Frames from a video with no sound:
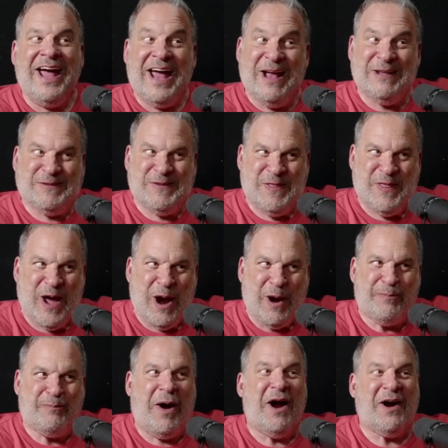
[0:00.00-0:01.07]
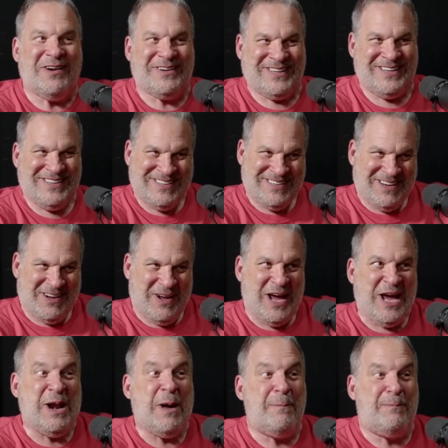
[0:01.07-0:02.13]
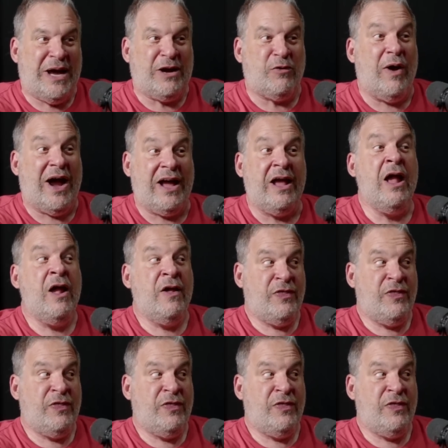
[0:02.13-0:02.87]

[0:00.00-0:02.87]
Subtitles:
it's their part in a big way.